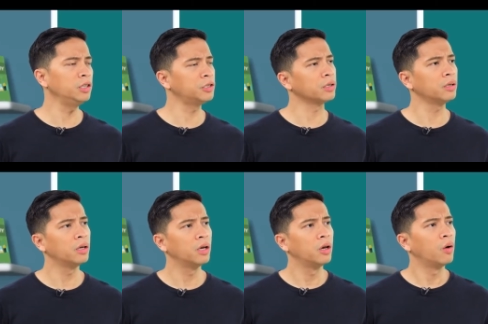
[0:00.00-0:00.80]
teacher,
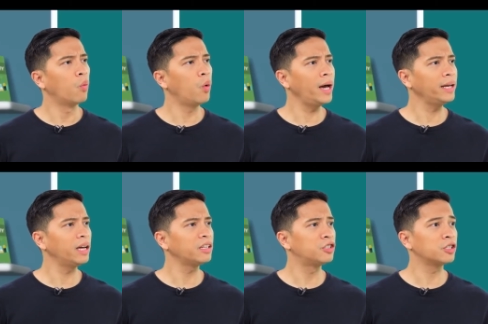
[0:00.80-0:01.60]
why
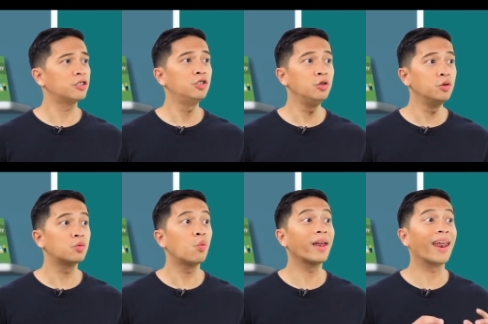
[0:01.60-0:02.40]
not just
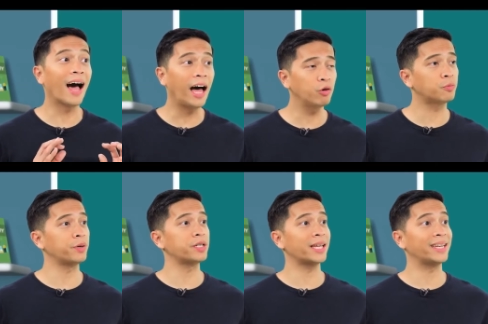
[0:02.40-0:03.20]
use 100%
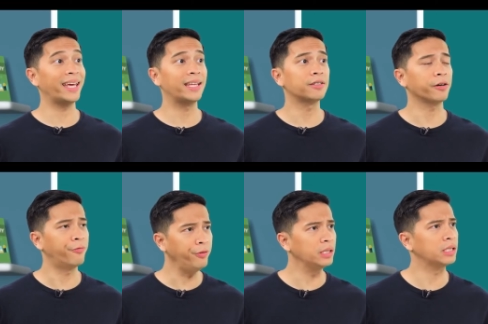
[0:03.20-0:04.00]

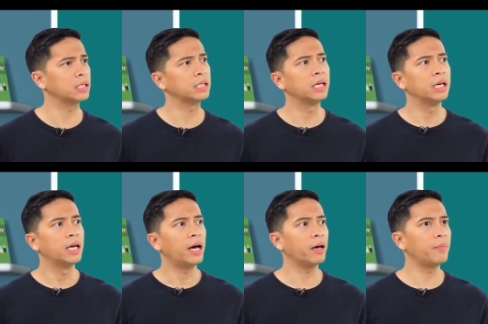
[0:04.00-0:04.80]
antifreeze?
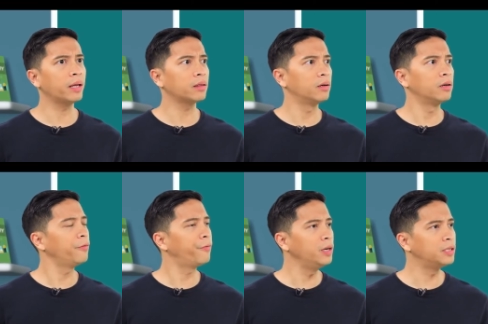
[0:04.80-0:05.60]
I bet
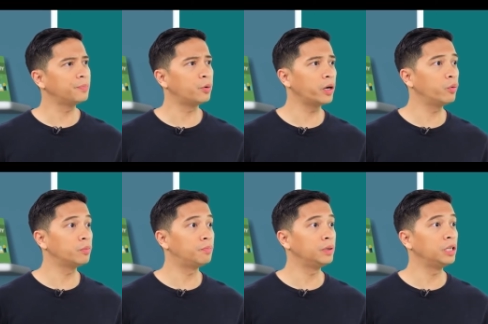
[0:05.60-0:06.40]
the freezing point
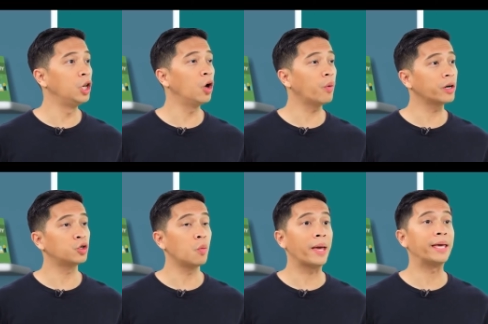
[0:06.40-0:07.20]
would be lower
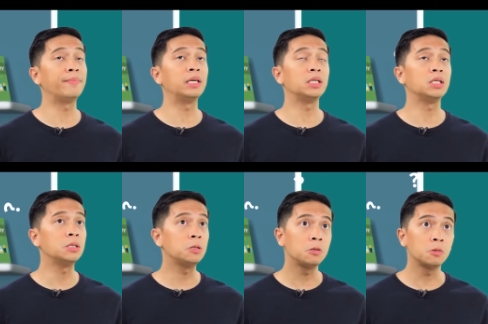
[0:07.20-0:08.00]
to
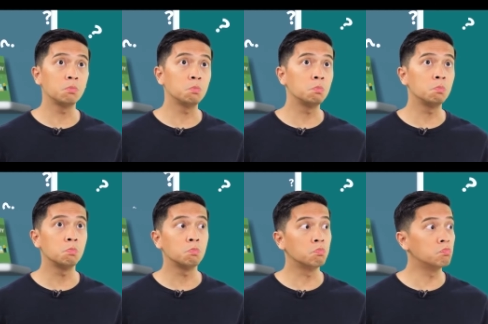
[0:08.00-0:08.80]
maybe
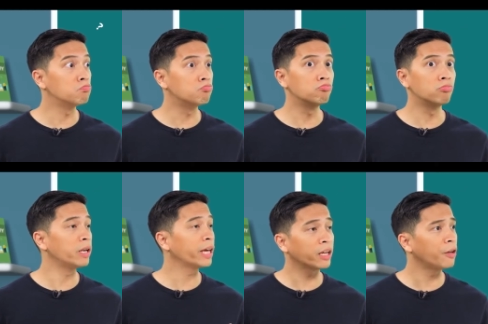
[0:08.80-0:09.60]

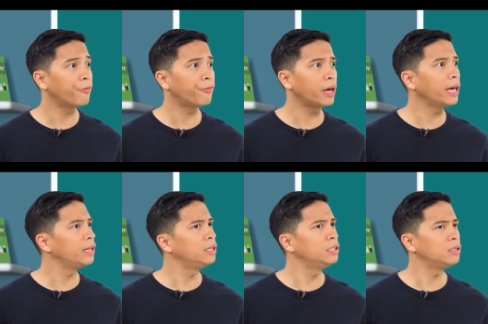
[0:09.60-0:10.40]
negative
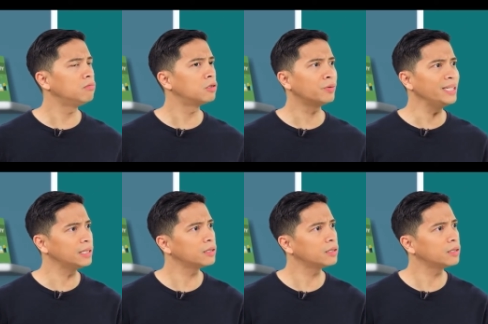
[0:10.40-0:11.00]
80 degrees